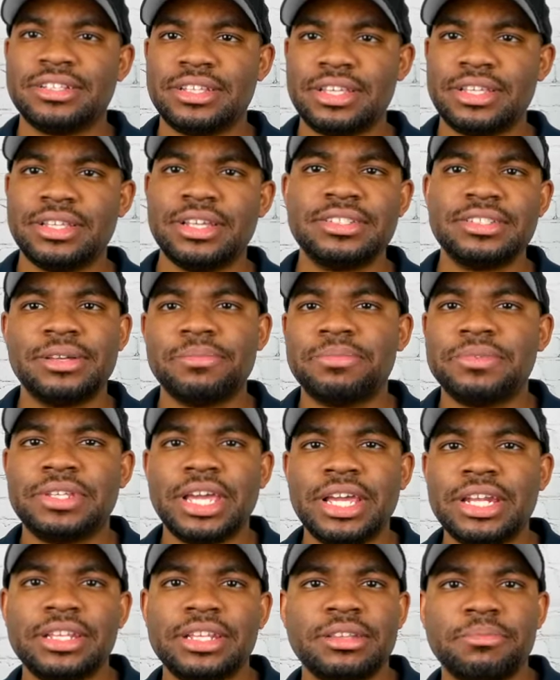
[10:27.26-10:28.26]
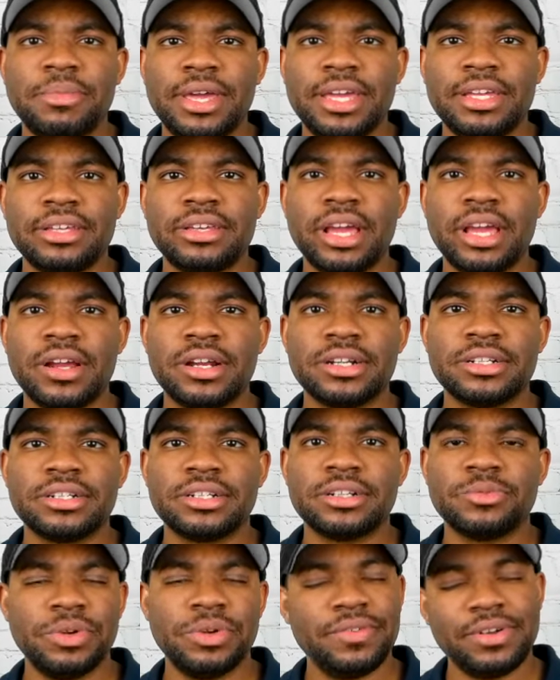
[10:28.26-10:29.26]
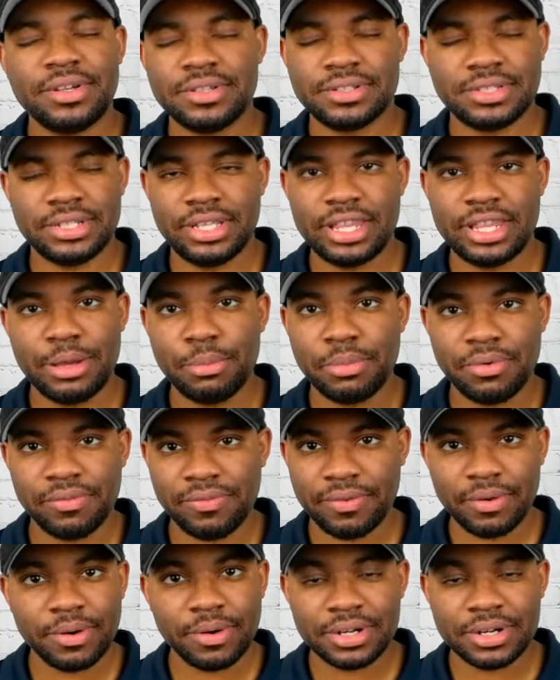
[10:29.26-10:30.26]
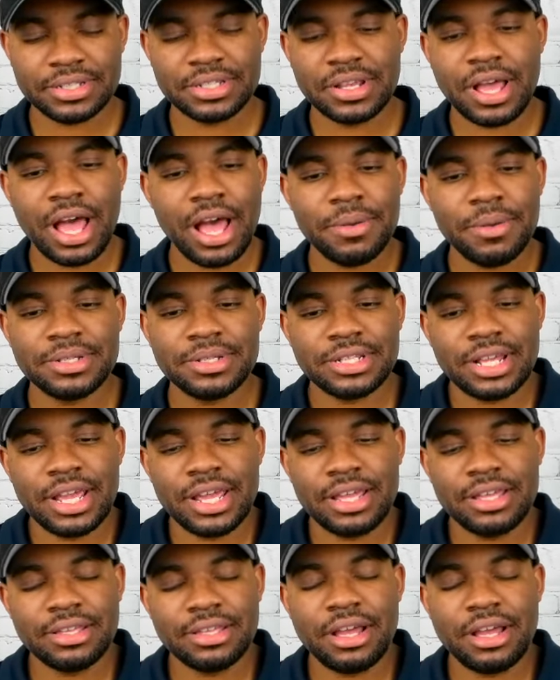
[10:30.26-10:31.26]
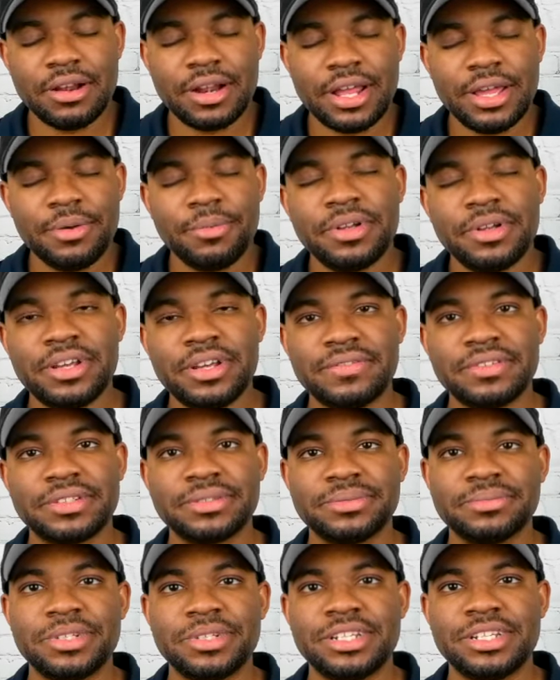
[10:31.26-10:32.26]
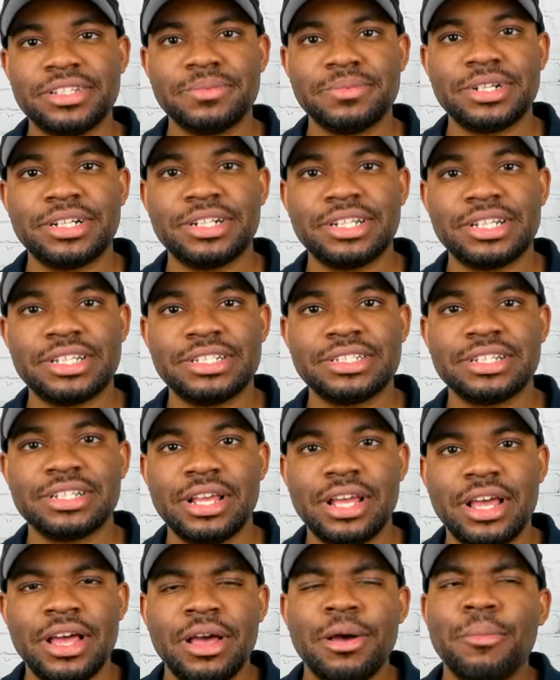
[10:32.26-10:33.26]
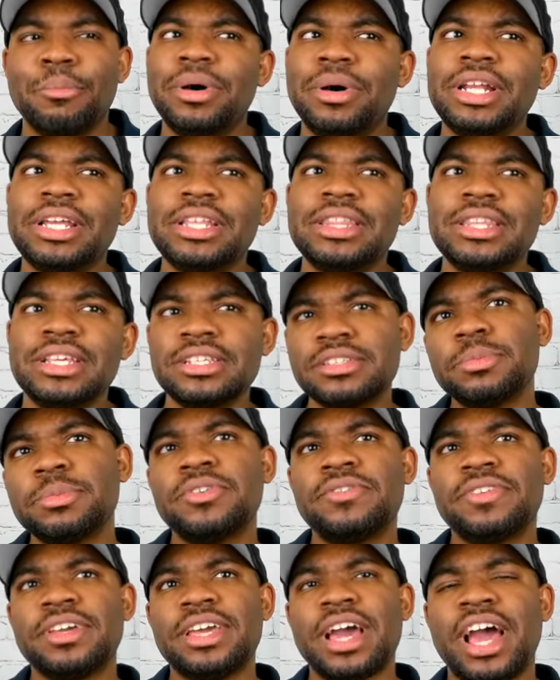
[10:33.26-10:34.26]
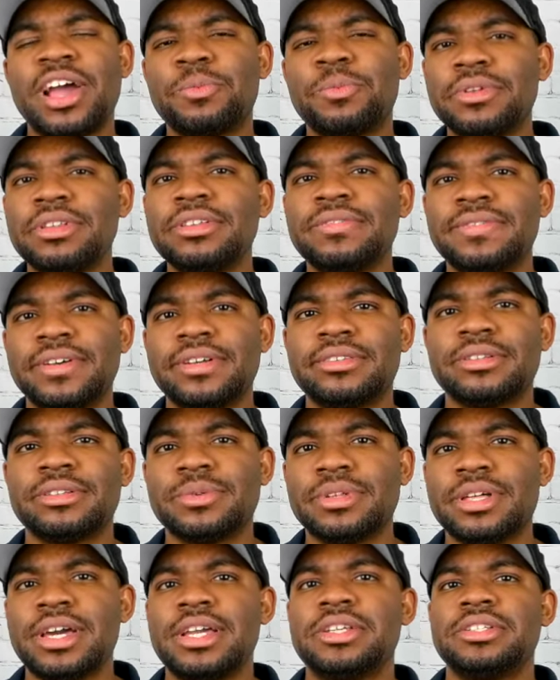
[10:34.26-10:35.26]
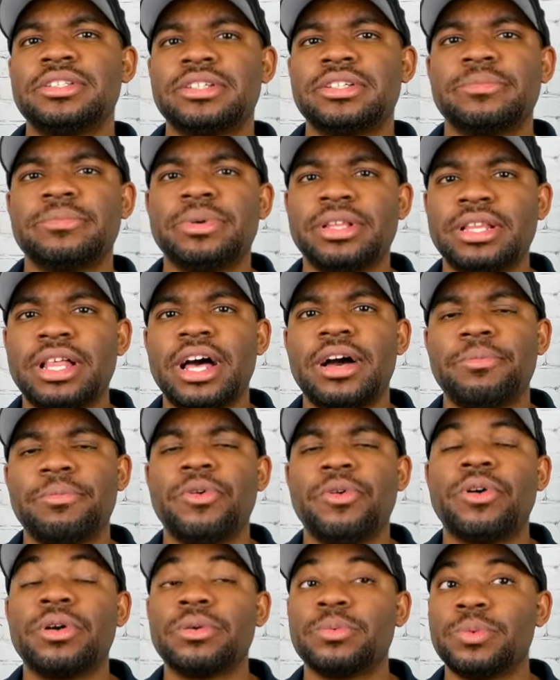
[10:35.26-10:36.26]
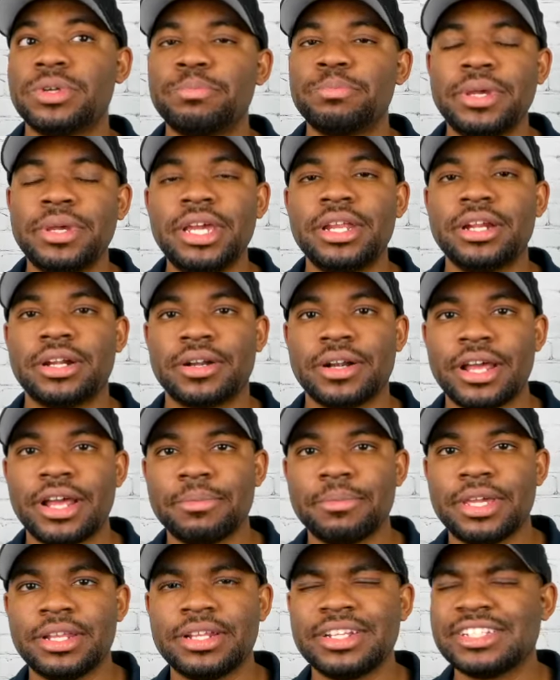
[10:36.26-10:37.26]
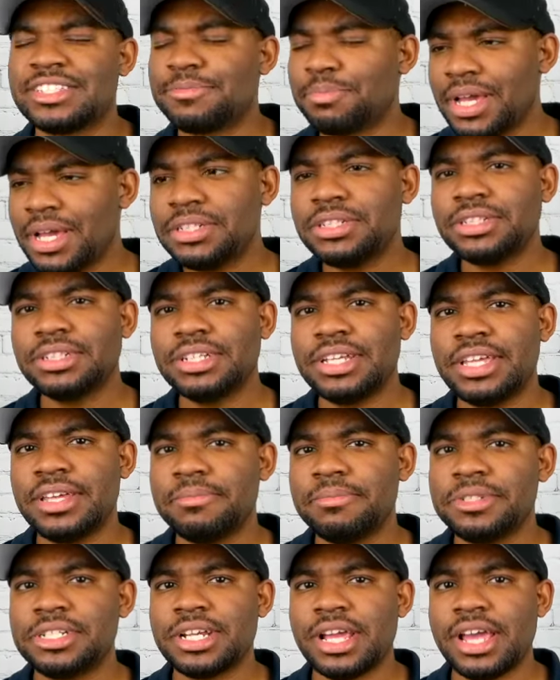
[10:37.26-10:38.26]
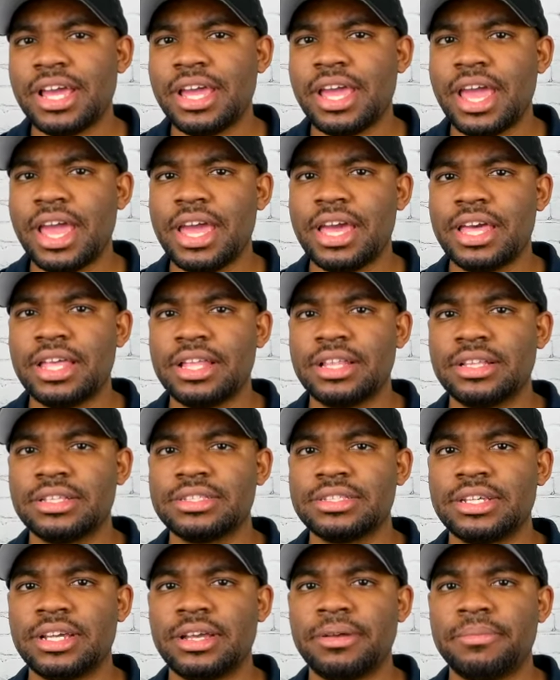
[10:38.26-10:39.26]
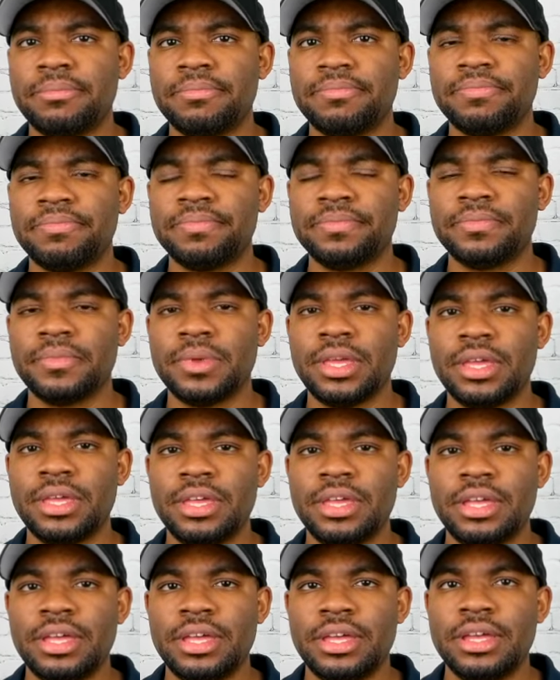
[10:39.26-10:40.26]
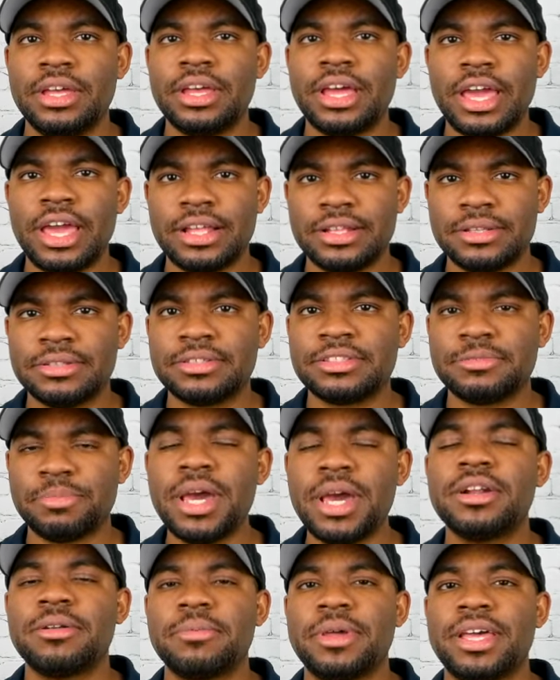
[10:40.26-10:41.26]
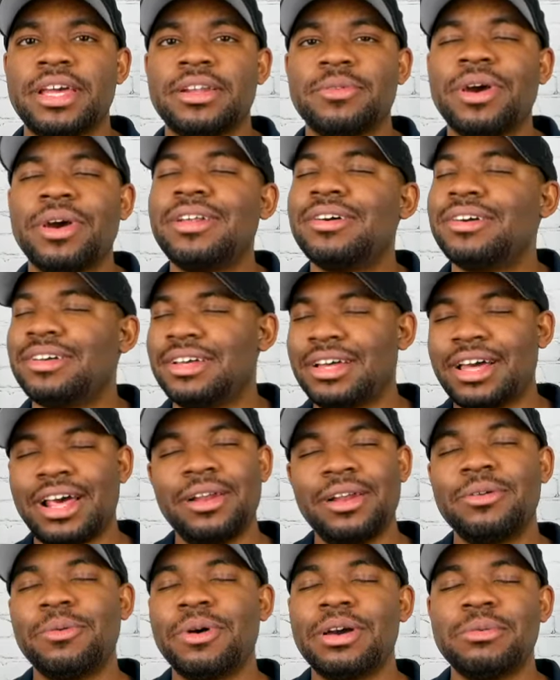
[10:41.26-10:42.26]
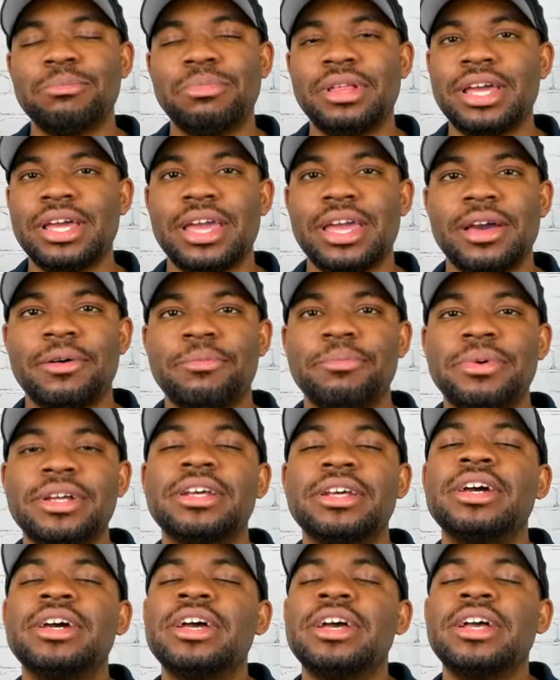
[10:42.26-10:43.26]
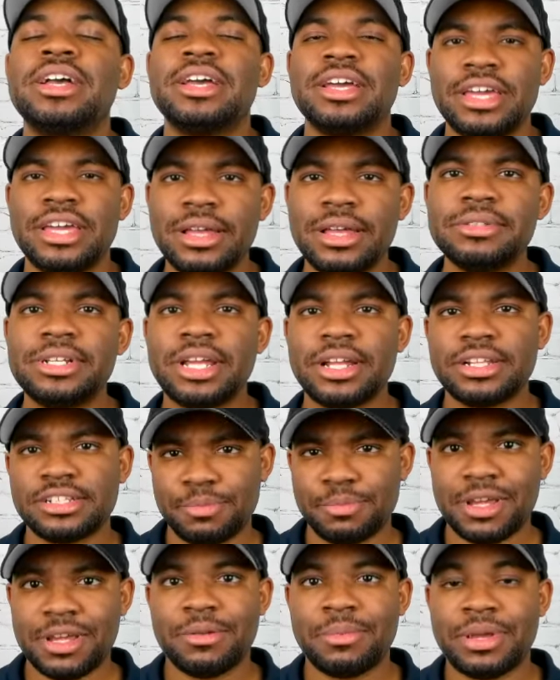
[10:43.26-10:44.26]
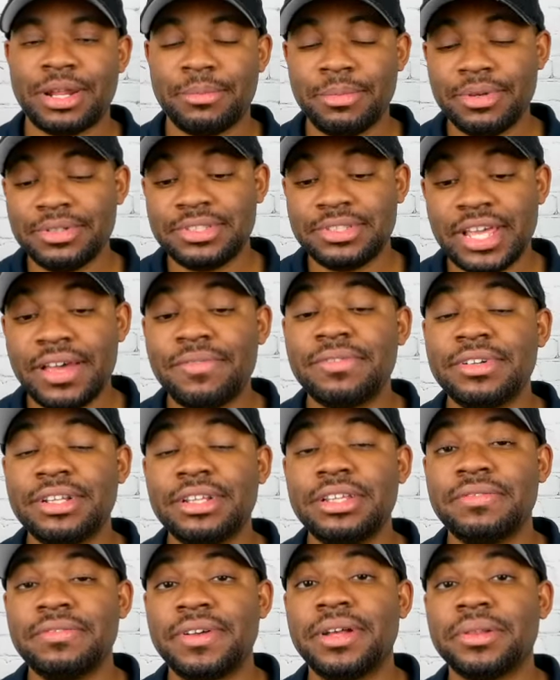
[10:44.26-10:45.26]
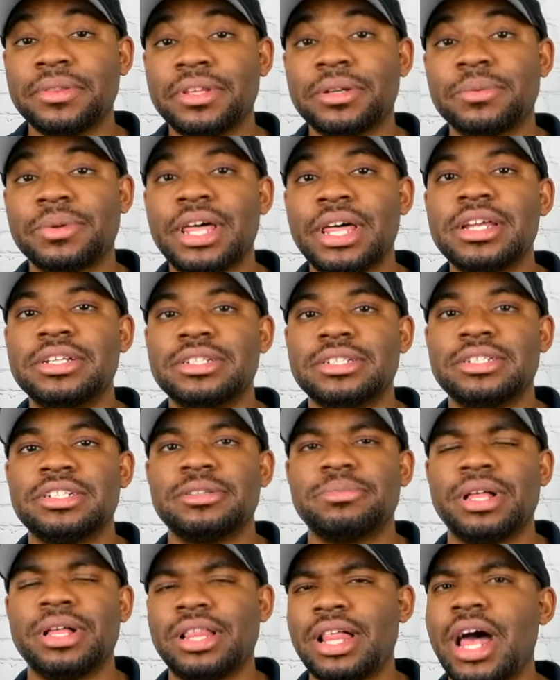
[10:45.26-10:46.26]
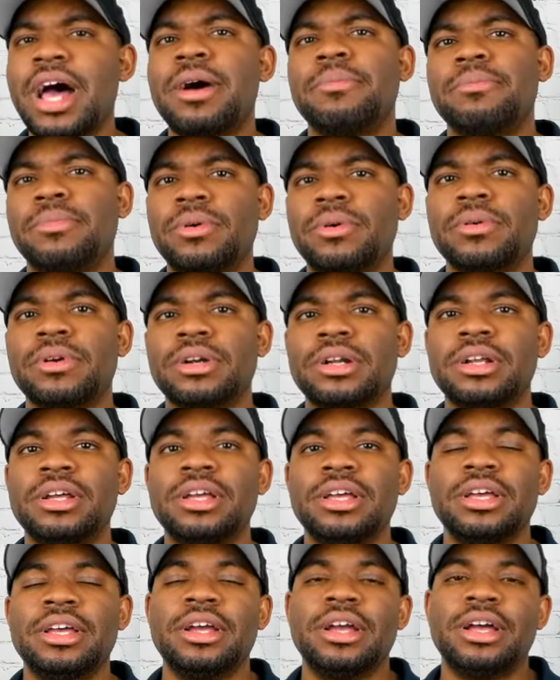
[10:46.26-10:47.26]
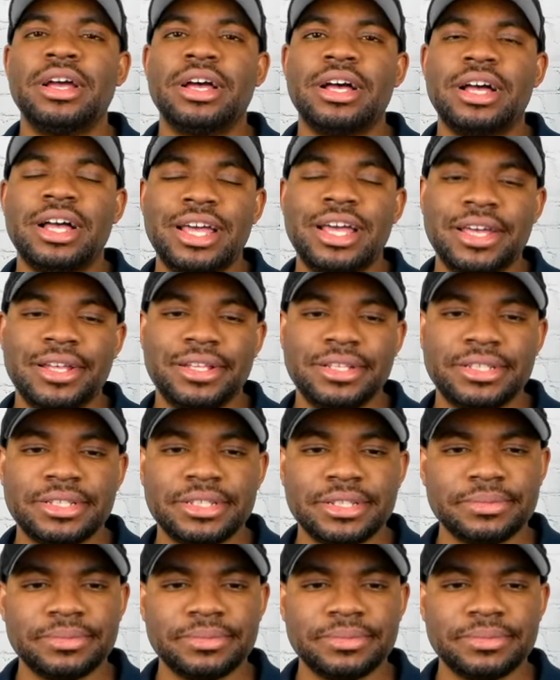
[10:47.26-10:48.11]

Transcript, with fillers: ends up dating the main character. We've all seen that before. So I was like, all right, whatever. It is what it is. But in this movie, I really felt the relationship a lot more with Peter. I mean, especially MJ and um, and Spider Man. I don't know why I'm blanking out, but MJ and Spider Man. I most definitely felt their relationship a lot more. And